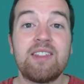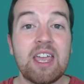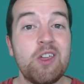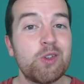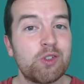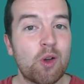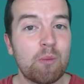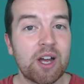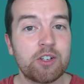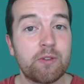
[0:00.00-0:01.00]
Thank you so
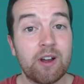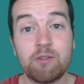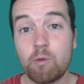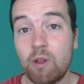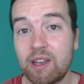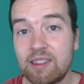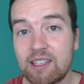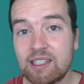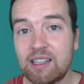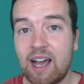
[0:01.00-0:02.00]
much for enrolling in
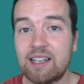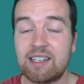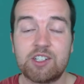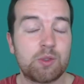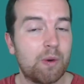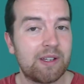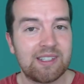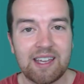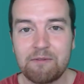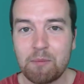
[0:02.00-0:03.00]
this class. I just want to
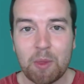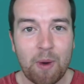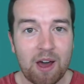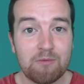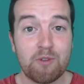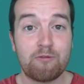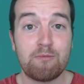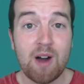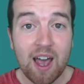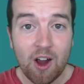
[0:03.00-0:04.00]
say from the bottom of
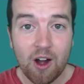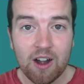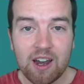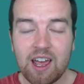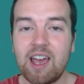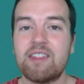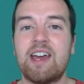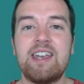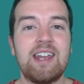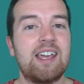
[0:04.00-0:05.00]
my heart
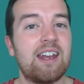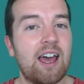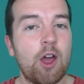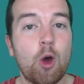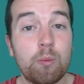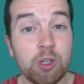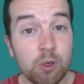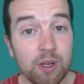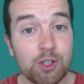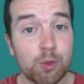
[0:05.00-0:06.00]
that Nick and I hope
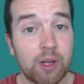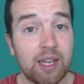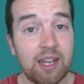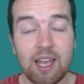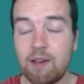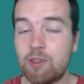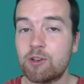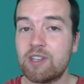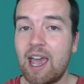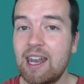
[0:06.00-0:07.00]
you enjoy it. If
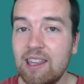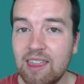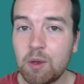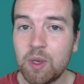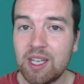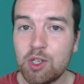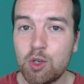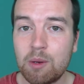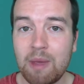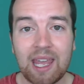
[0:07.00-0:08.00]
there's anything we can
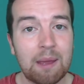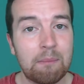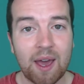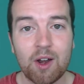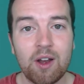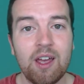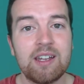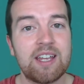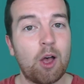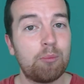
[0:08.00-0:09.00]
do to make it better,
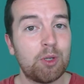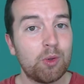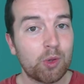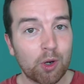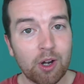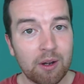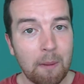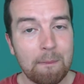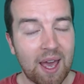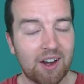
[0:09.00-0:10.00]
to help you learn
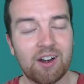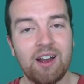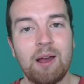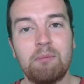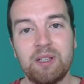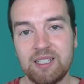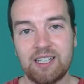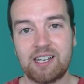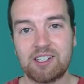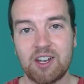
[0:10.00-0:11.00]
better, please
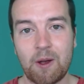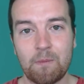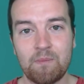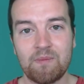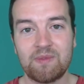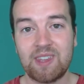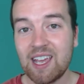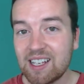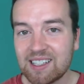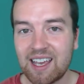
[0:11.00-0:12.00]
let us know.
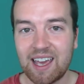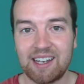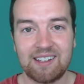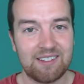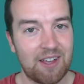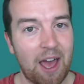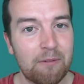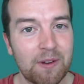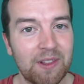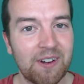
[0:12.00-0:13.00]
Thanks and
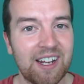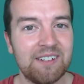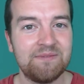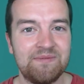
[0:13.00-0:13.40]
have fun learning.